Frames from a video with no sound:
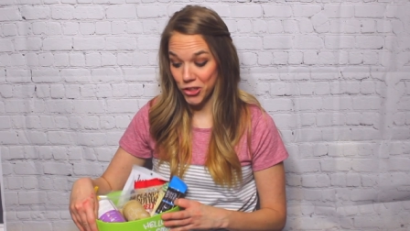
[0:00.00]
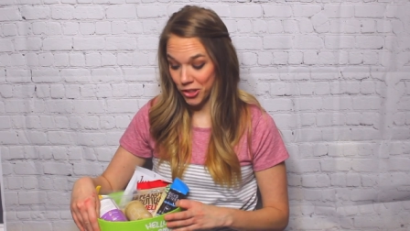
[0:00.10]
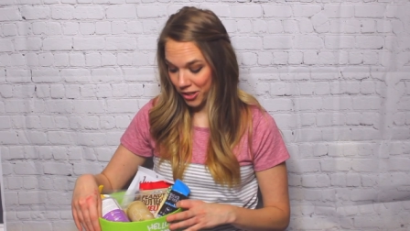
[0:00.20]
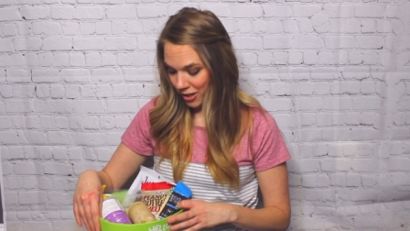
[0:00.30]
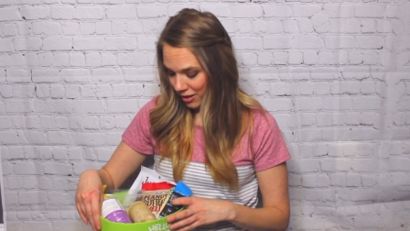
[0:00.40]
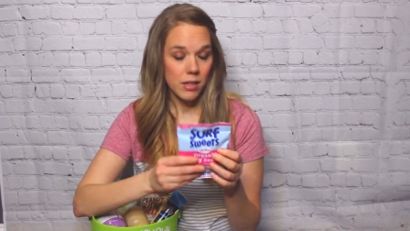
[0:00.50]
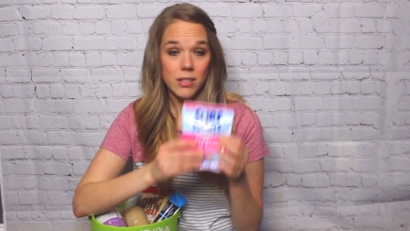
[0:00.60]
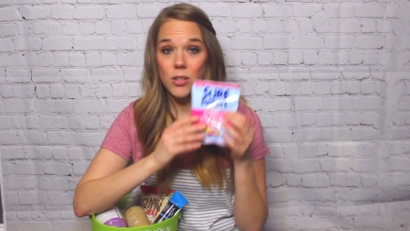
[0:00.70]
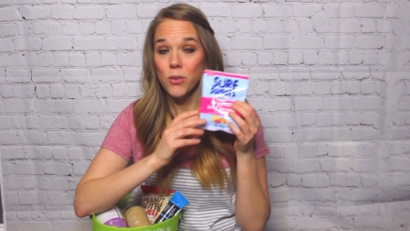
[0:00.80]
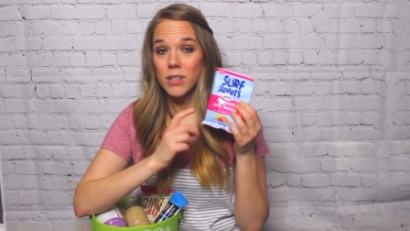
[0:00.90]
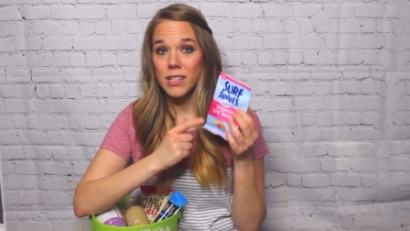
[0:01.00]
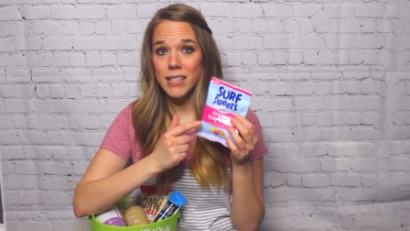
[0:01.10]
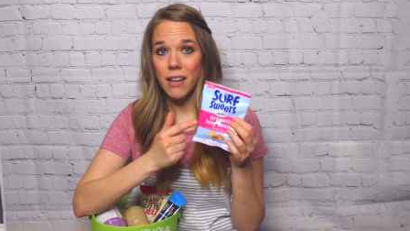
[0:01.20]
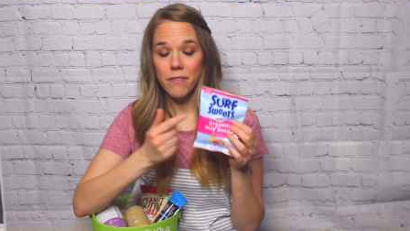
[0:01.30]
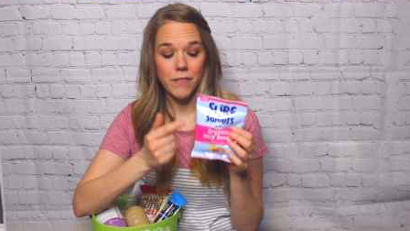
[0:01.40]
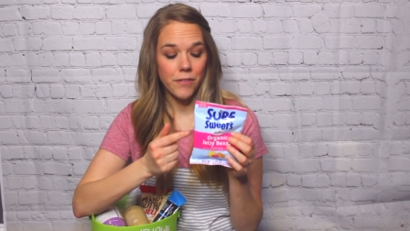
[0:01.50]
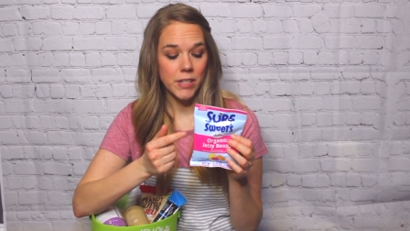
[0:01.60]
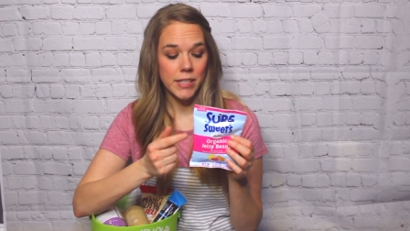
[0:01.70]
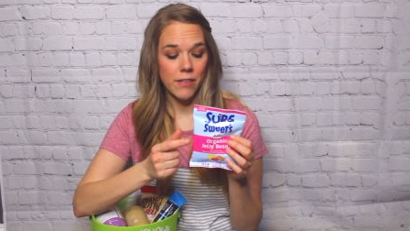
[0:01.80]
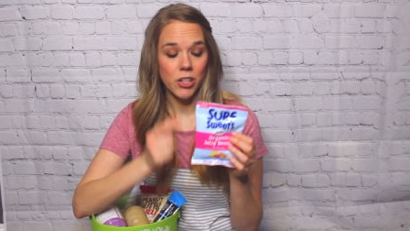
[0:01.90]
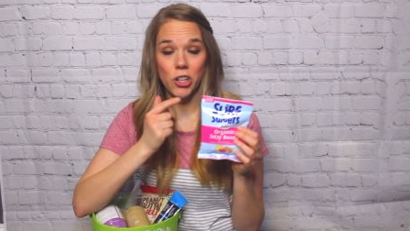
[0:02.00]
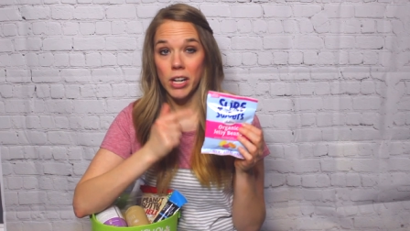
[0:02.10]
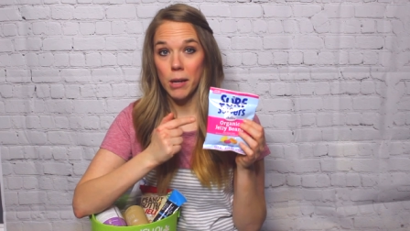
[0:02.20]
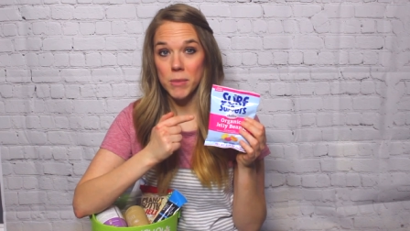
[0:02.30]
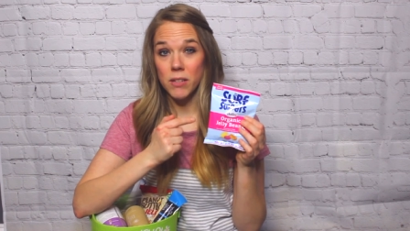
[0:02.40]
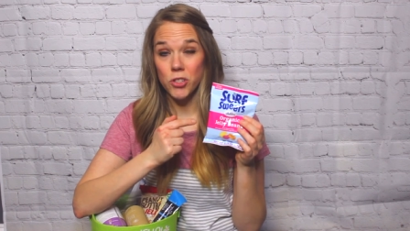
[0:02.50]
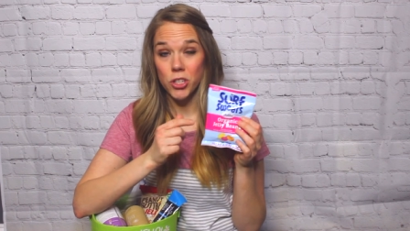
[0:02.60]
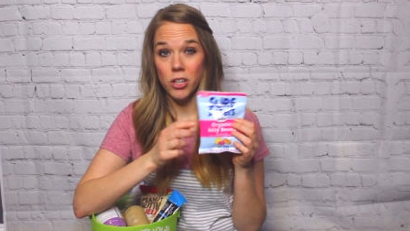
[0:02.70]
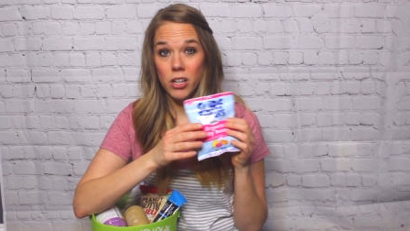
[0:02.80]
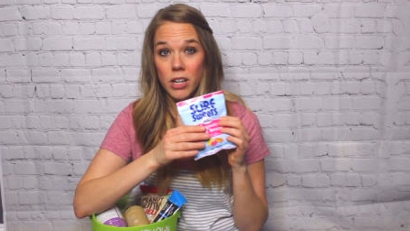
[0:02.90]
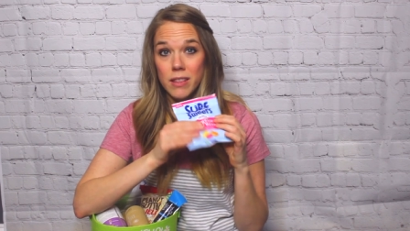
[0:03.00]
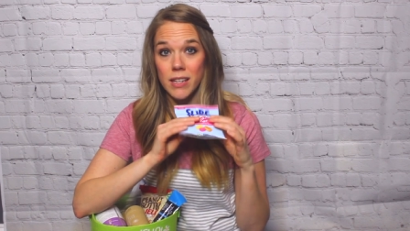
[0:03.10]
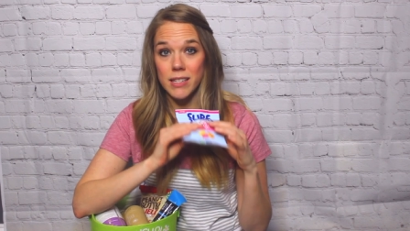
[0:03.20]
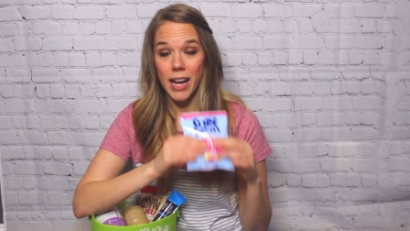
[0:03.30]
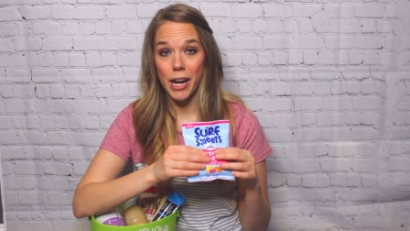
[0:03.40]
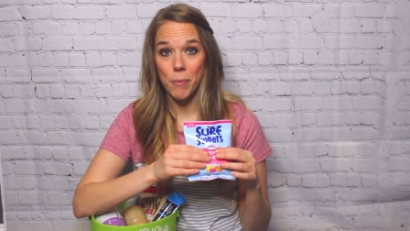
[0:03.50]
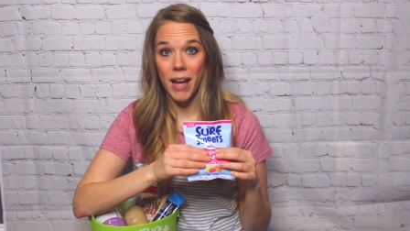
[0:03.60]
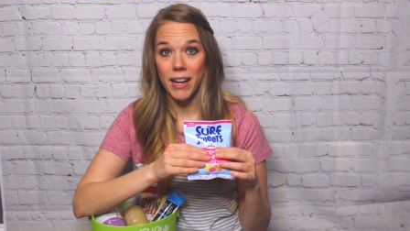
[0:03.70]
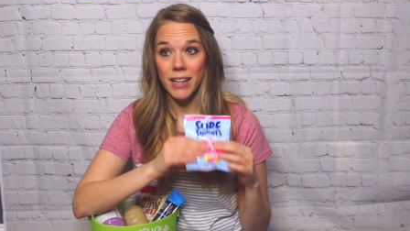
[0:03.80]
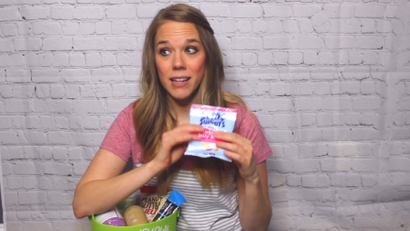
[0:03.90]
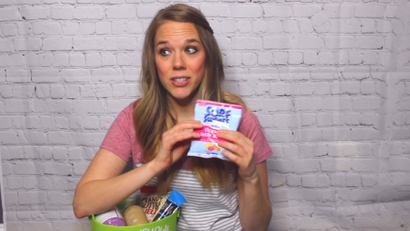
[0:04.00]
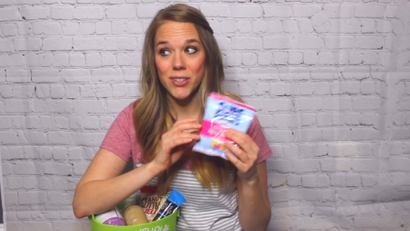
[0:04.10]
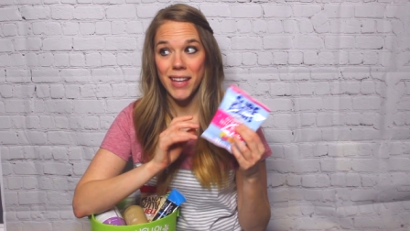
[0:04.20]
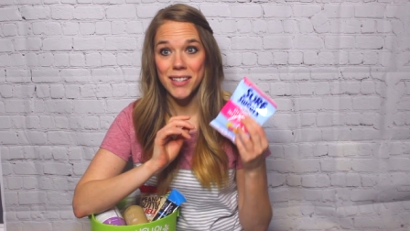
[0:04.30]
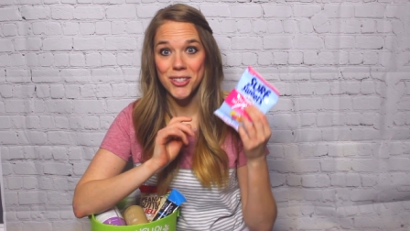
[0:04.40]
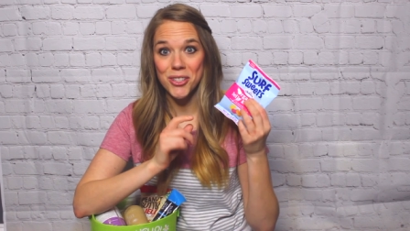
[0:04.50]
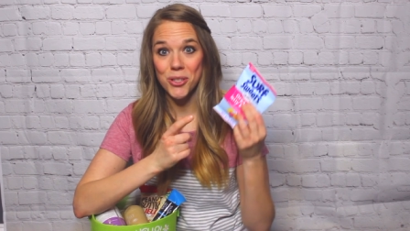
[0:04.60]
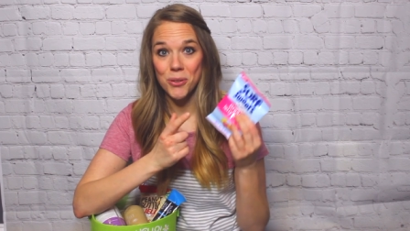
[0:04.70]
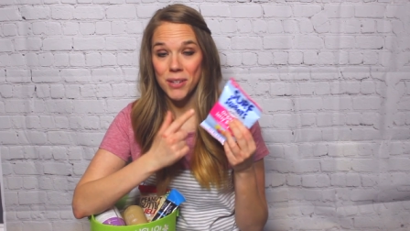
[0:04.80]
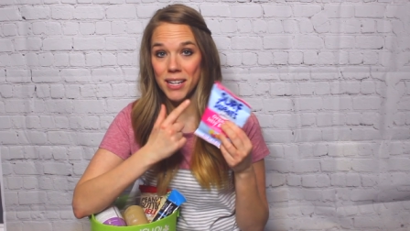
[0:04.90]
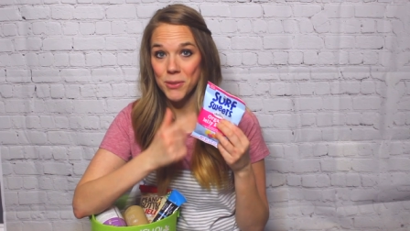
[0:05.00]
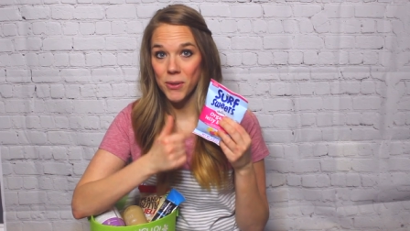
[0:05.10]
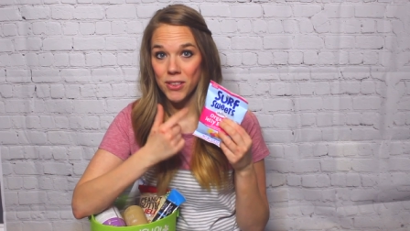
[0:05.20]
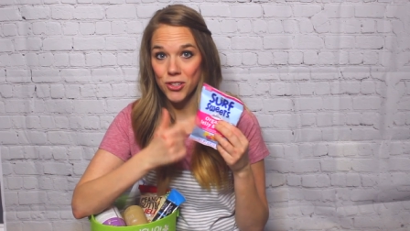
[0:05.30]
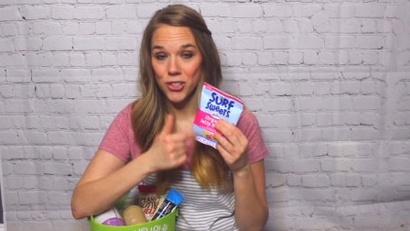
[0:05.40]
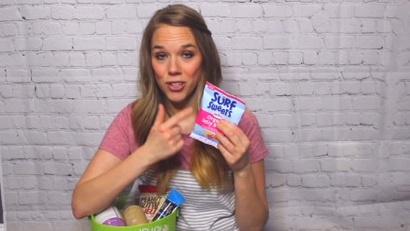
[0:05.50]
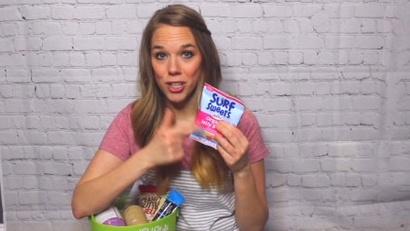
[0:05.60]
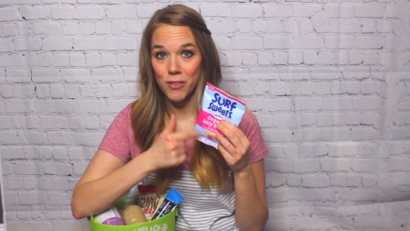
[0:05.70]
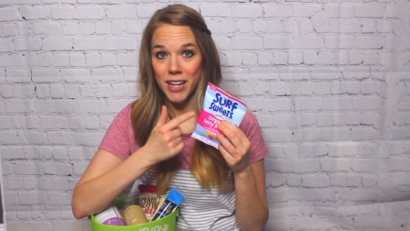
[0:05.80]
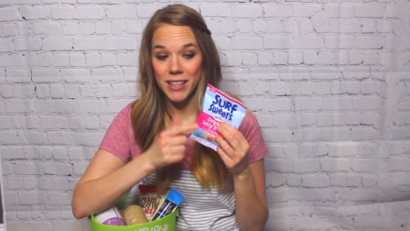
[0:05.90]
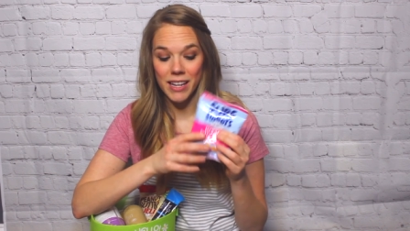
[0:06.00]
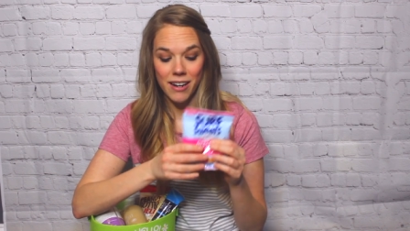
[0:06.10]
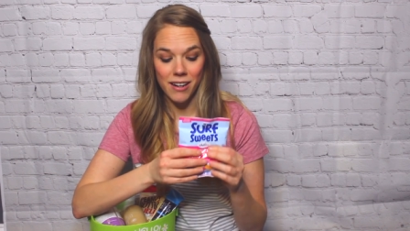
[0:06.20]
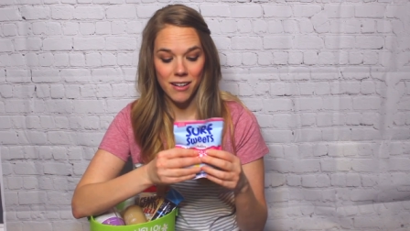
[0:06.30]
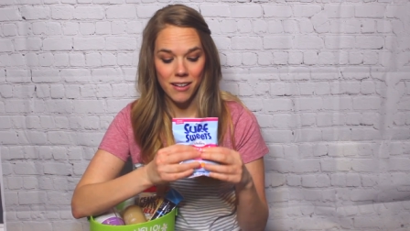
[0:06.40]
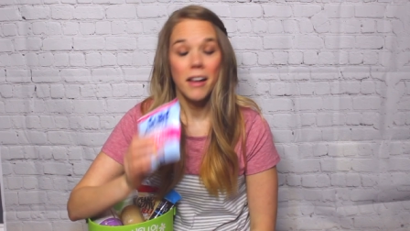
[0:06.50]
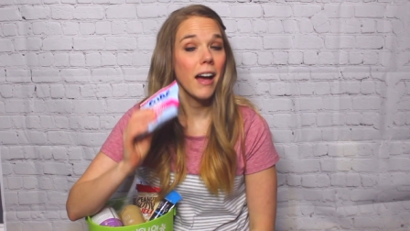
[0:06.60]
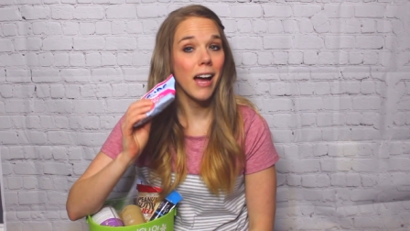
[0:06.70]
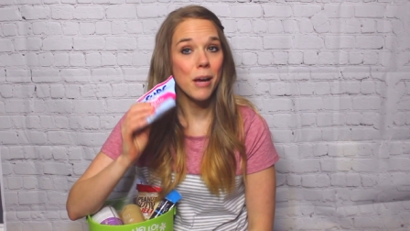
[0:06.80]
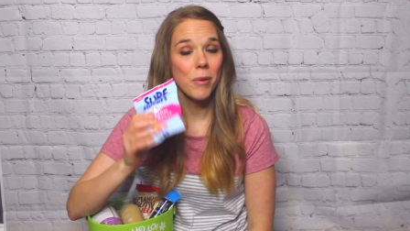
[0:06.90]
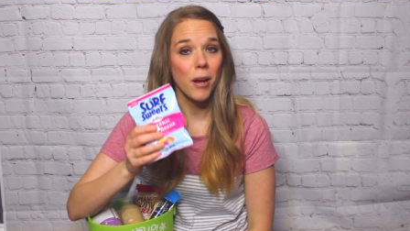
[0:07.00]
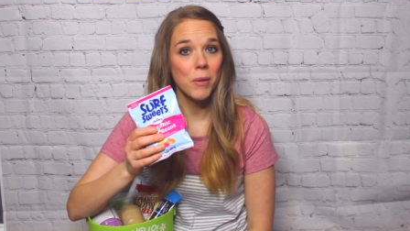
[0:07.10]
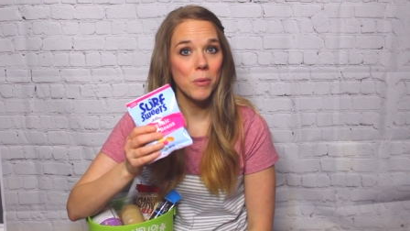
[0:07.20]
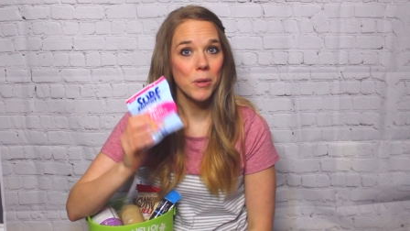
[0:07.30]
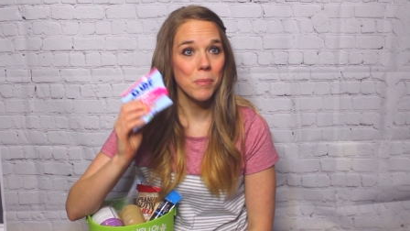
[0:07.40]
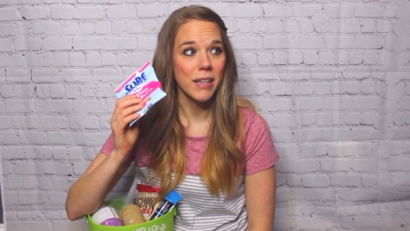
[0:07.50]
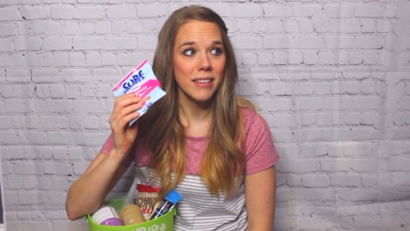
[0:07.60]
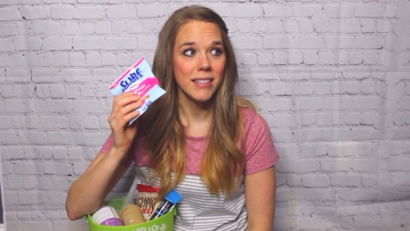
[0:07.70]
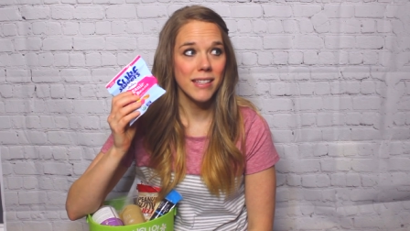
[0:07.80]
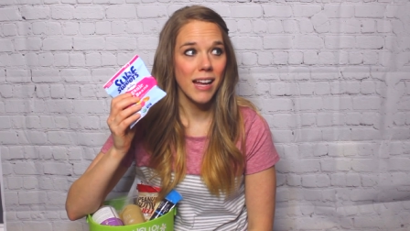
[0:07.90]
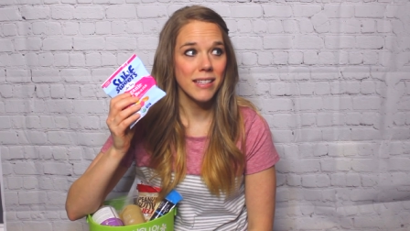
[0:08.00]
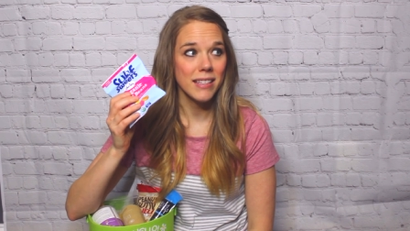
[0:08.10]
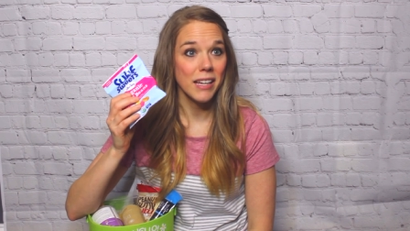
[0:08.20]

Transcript: sugar. So these have 57 grams of sugar in the entire packet. So that's two days worth of sugar right there. I probably would make this last